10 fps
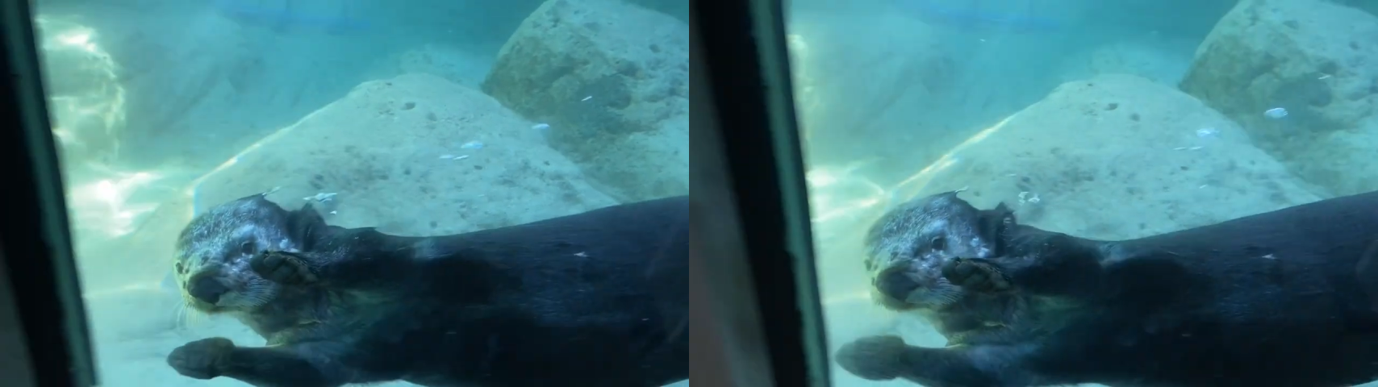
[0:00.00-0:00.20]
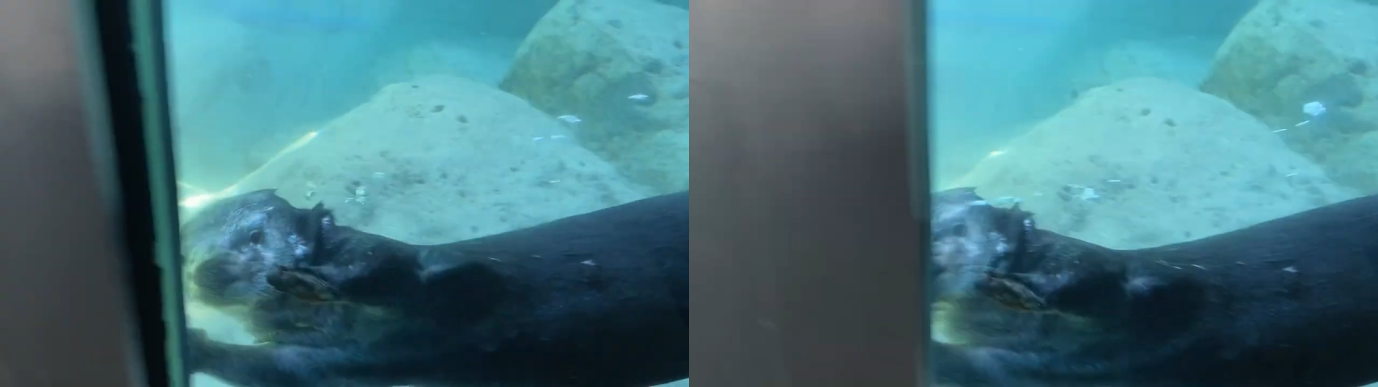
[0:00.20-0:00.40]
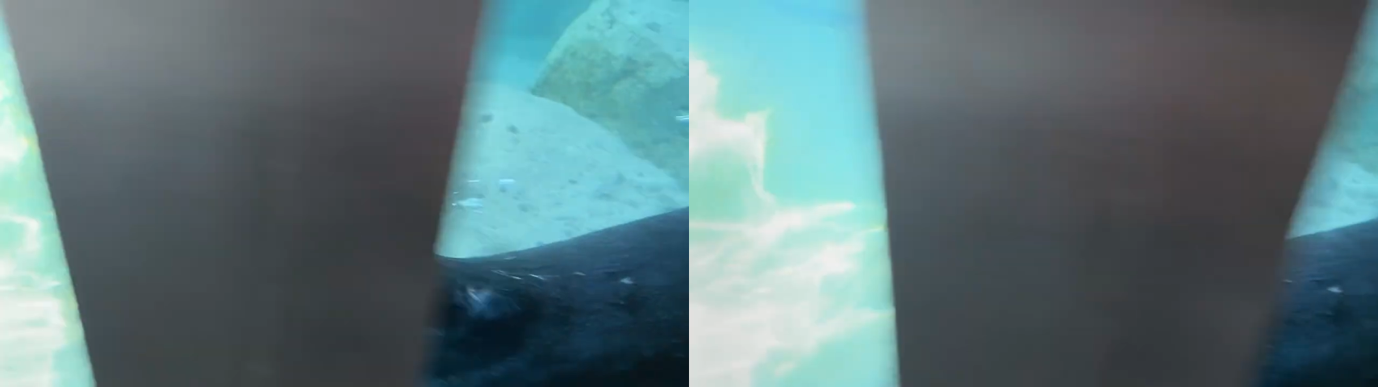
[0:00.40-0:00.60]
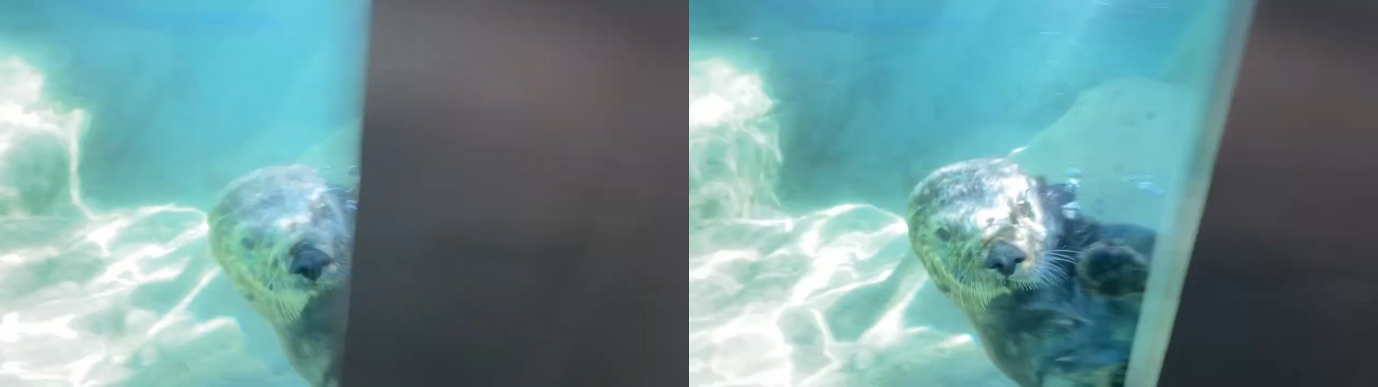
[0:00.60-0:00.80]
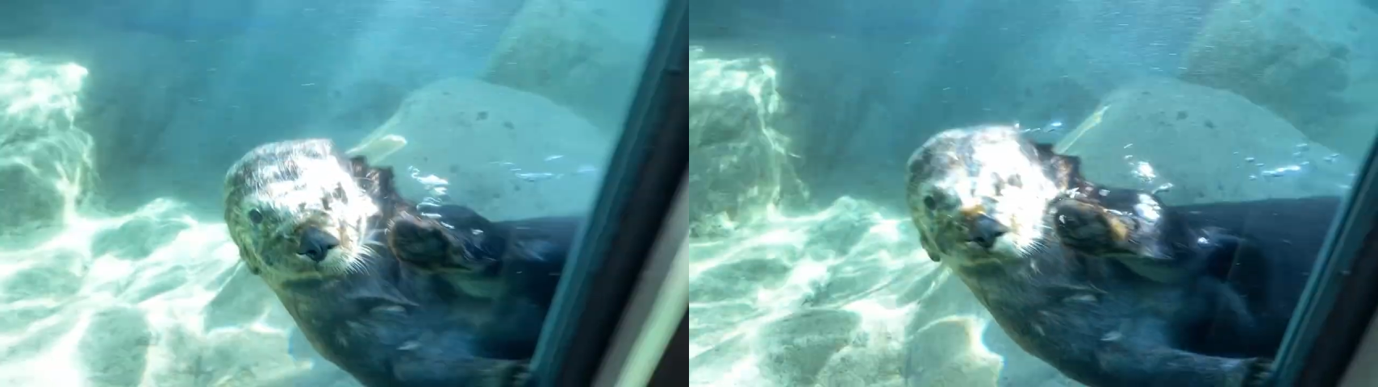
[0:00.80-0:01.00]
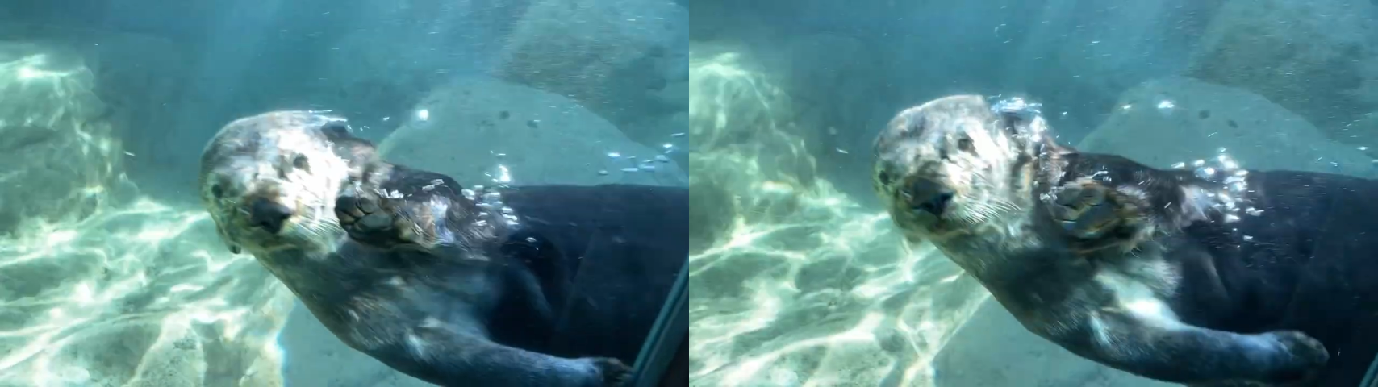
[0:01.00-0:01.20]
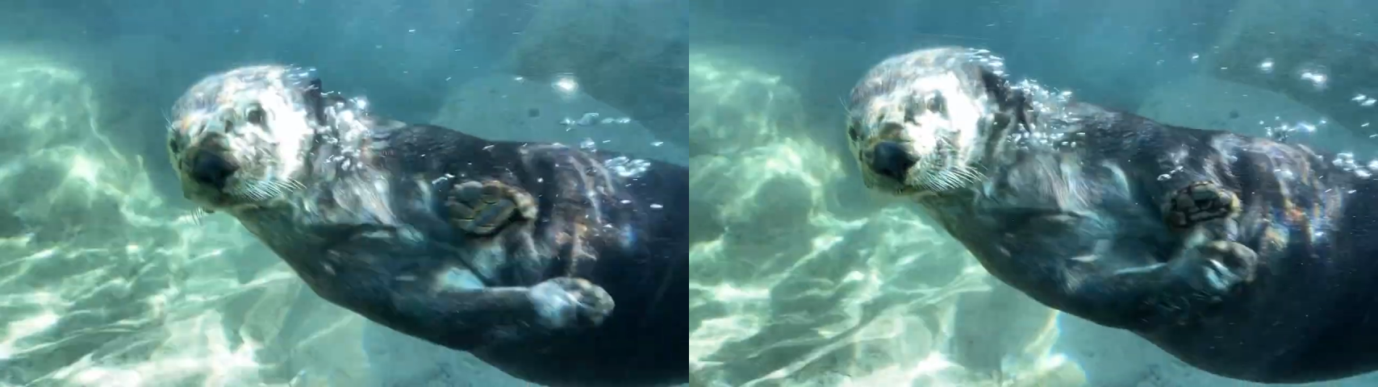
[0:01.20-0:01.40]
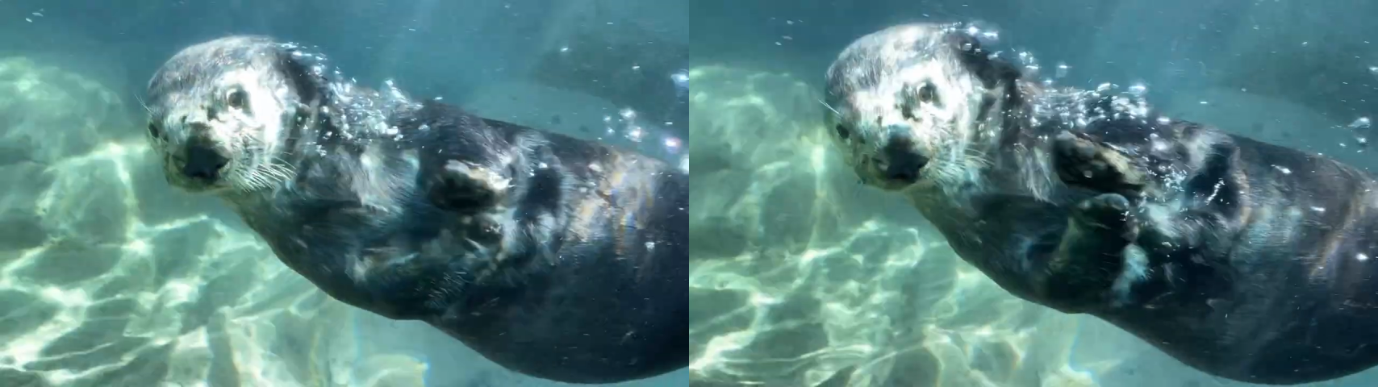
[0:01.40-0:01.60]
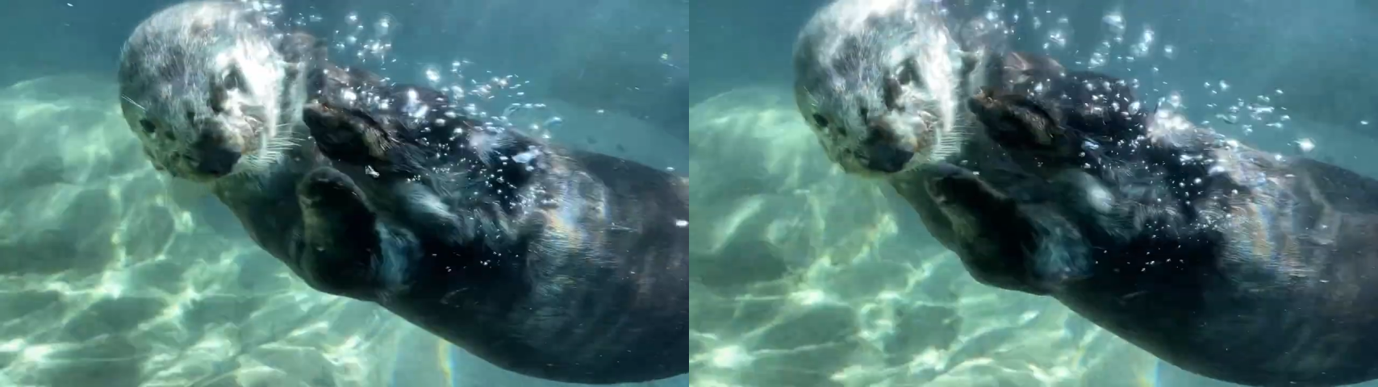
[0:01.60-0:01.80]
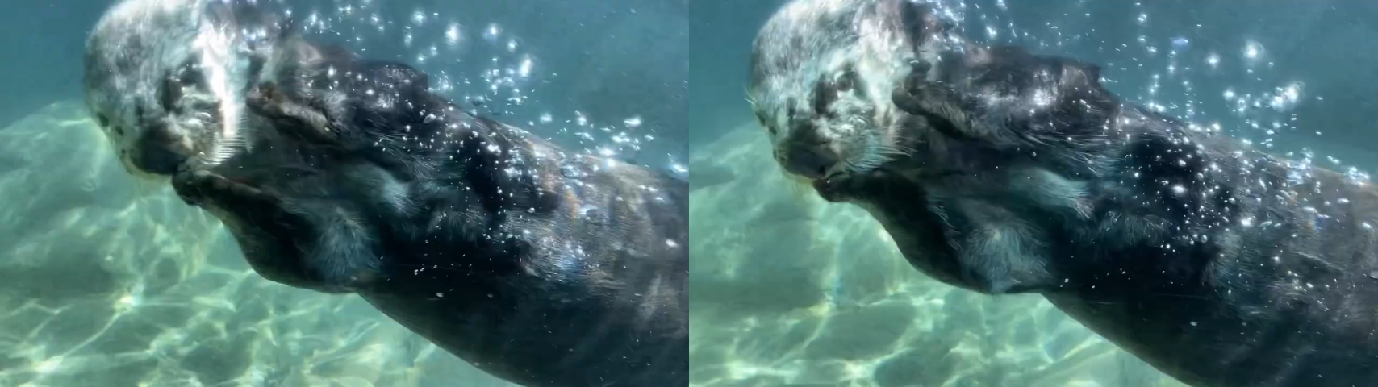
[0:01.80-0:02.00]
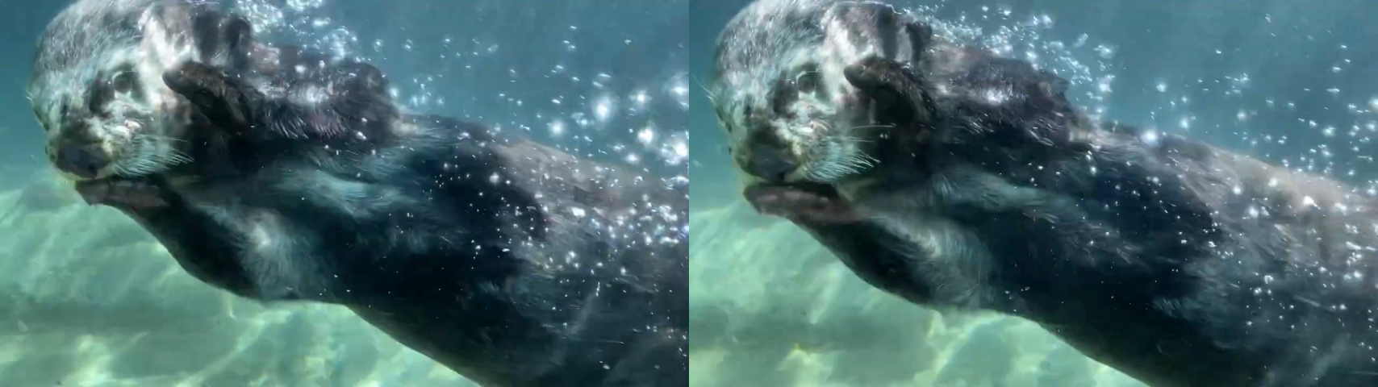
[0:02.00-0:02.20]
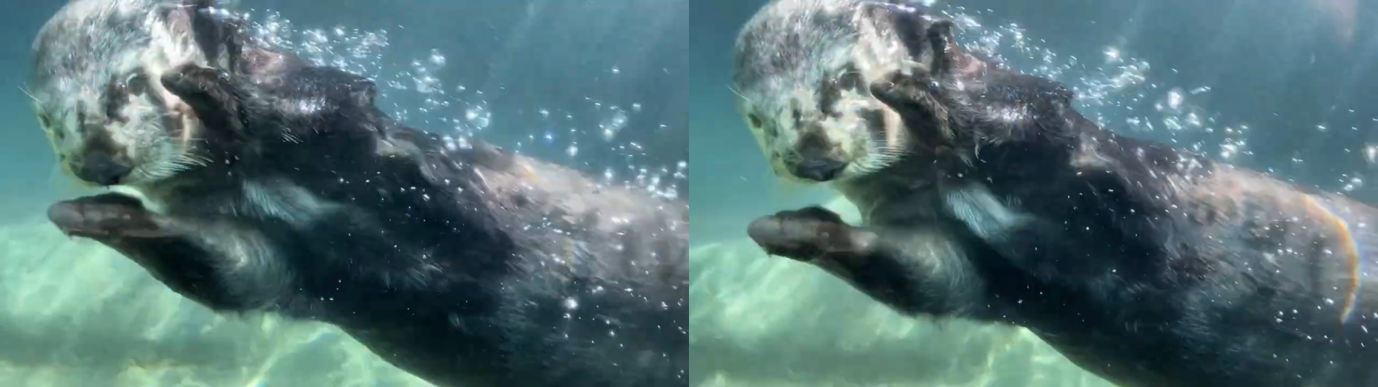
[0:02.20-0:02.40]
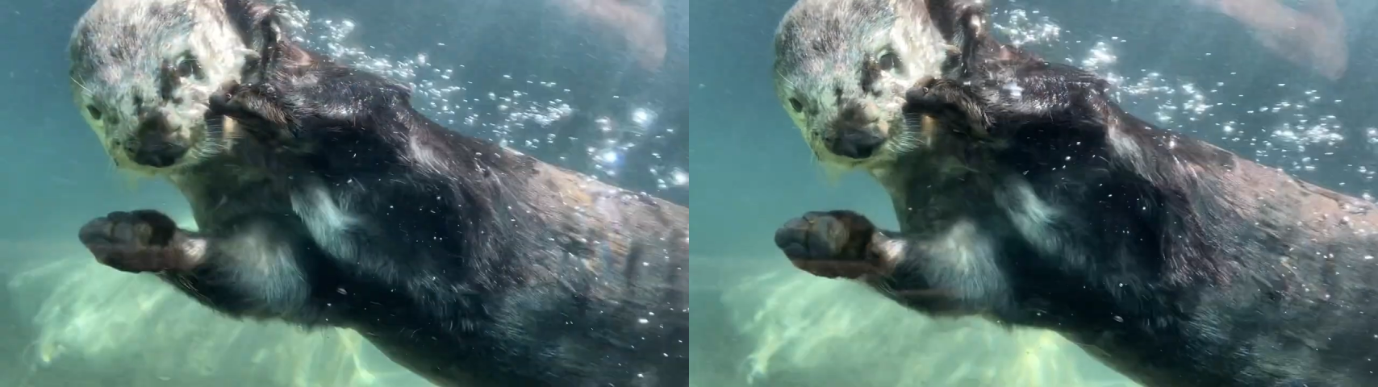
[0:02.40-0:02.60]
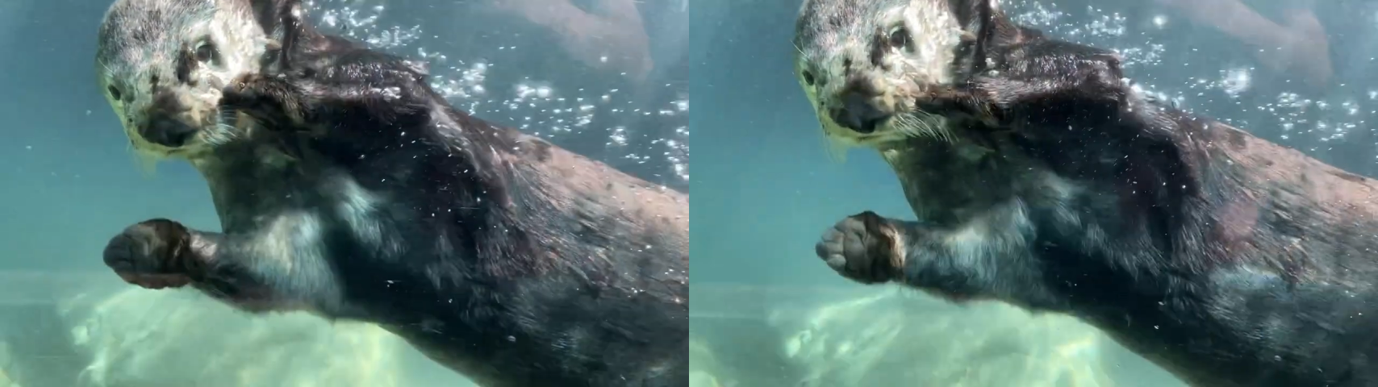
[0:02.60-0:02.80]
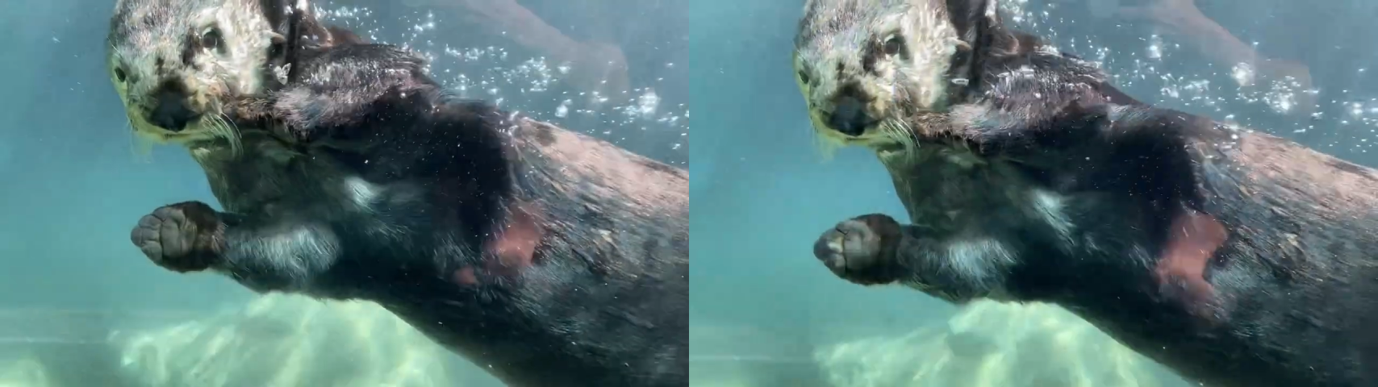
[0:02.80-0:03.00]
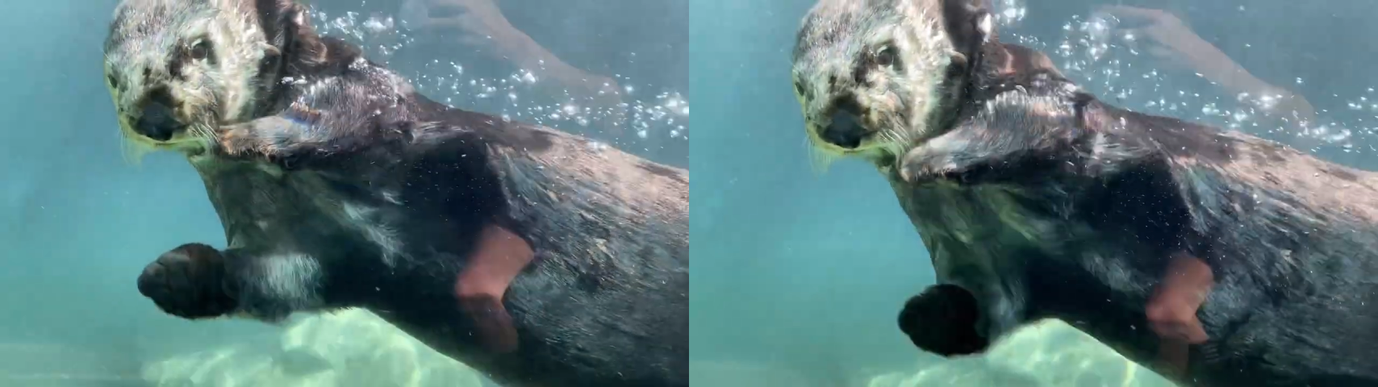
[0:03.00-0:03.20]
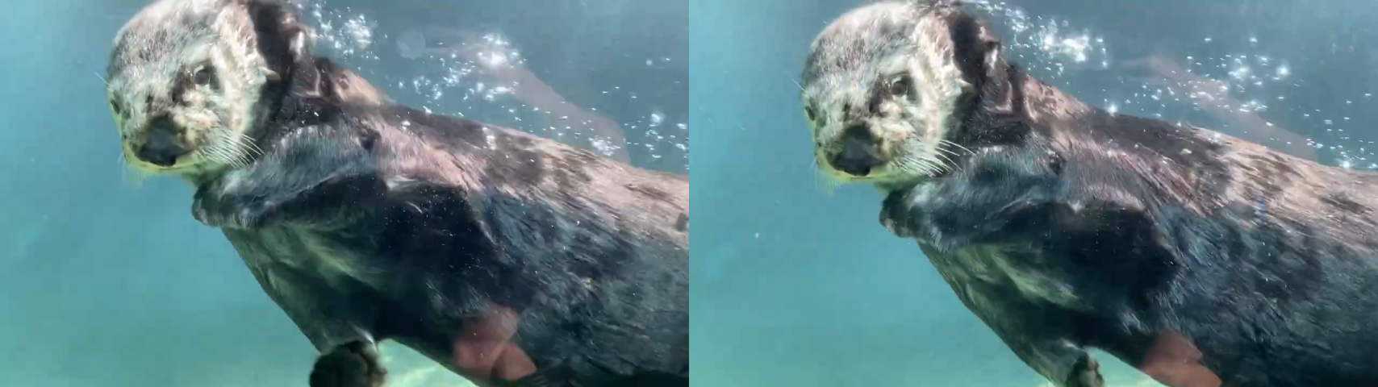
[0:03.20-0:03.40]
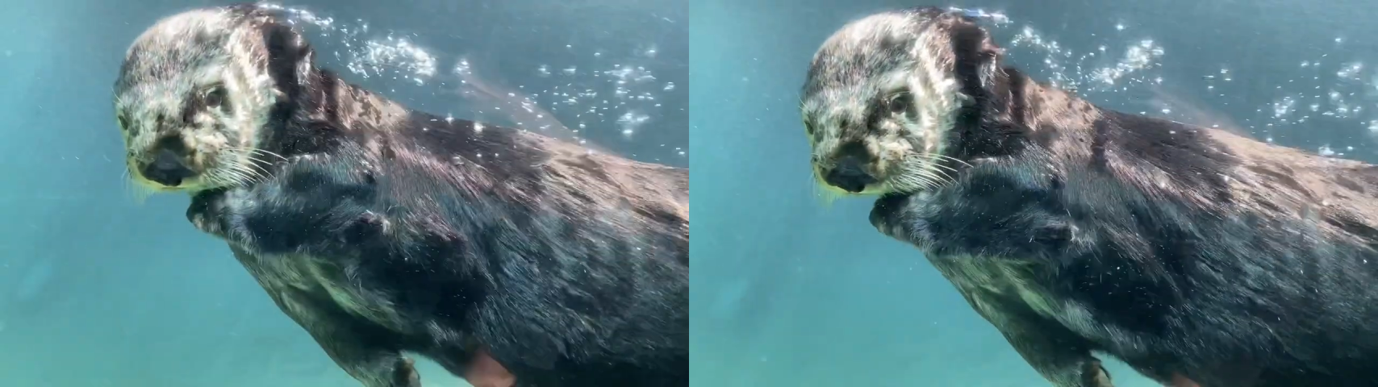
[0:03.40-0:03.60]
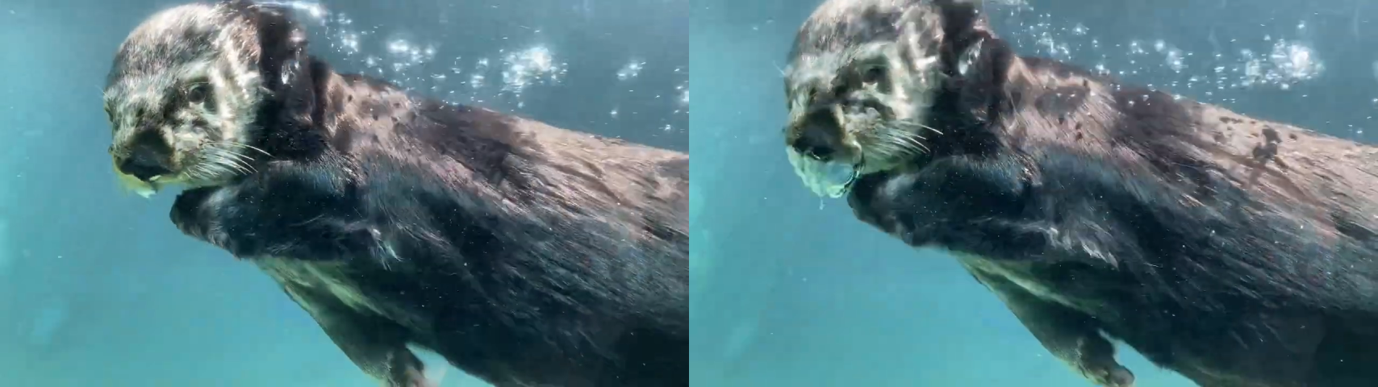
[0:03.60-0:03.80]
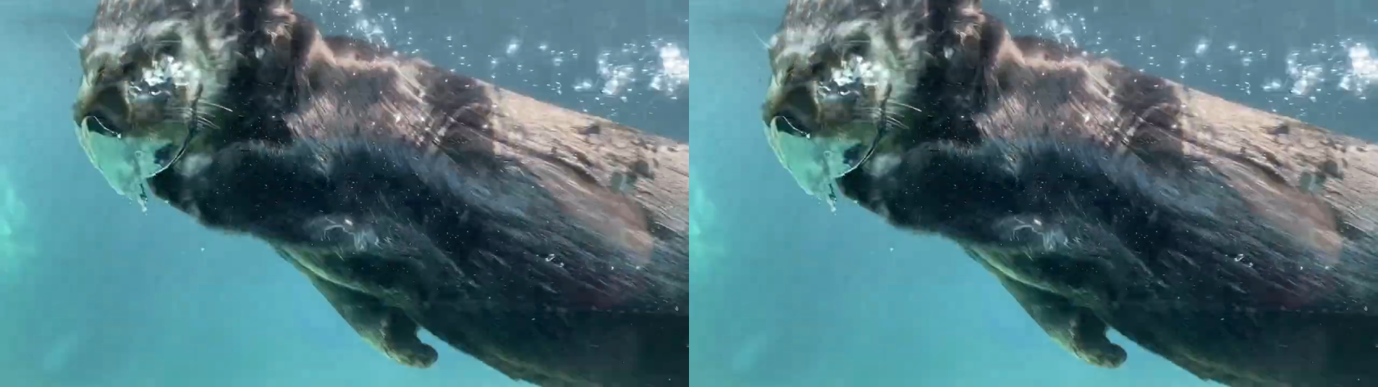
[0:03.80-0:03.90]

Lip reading: (no speaker visible)